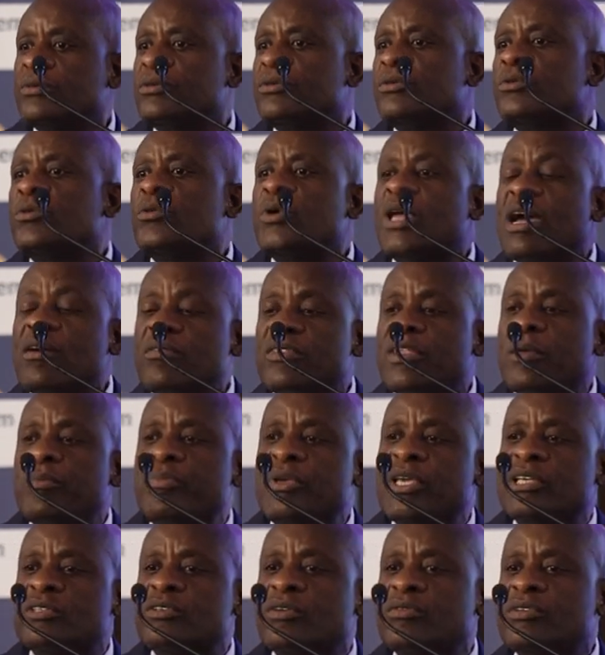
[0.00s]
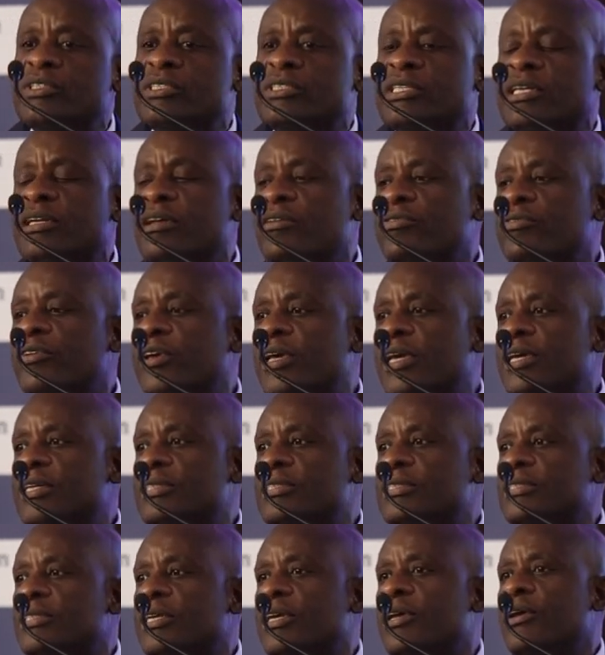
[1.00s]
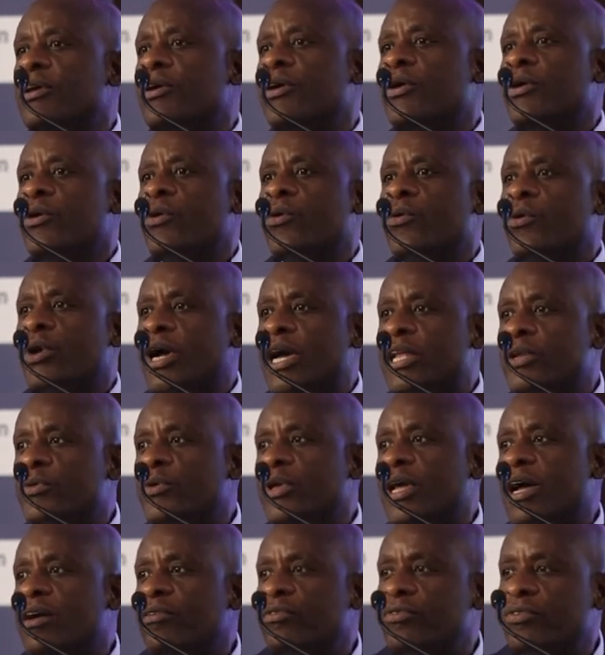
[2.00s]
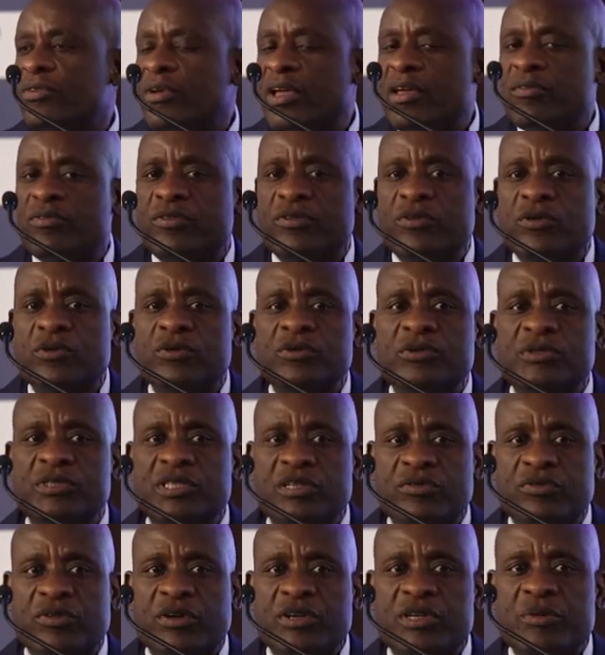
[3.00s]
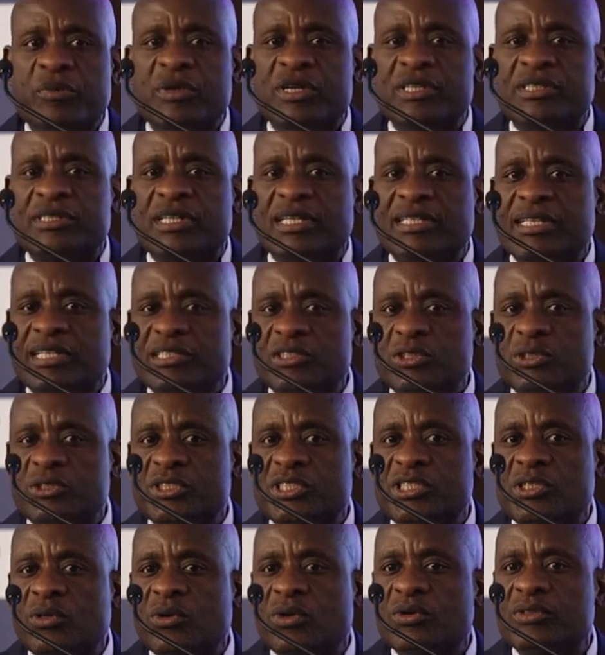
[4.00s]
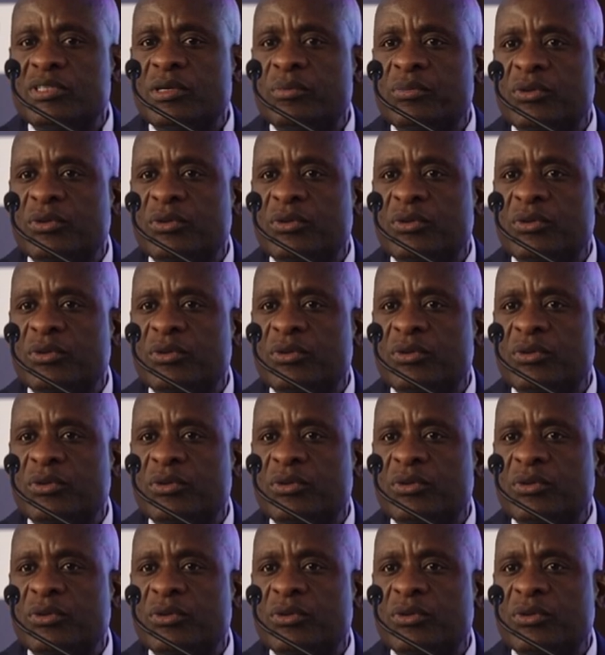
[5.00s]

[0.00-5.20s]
we have the PS of Internal Affairs, and we have a few different ministers, as you see on the